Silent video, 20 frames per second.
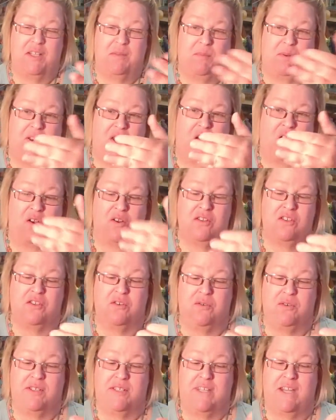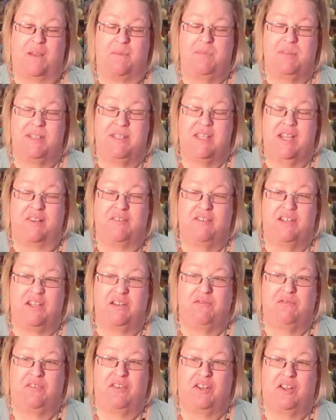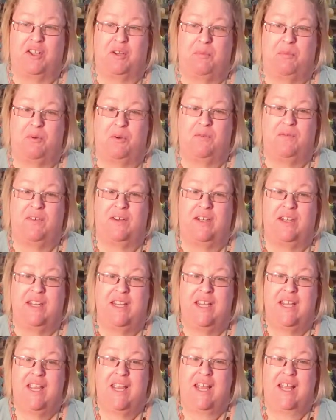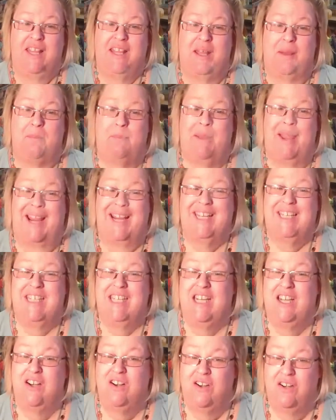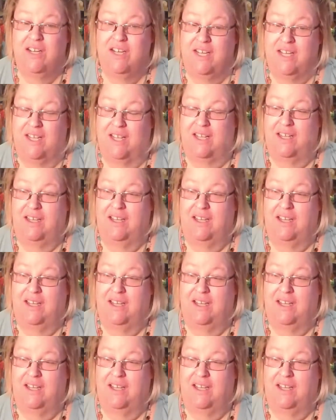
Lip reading: but also it's now been scientifically proven that bacteria,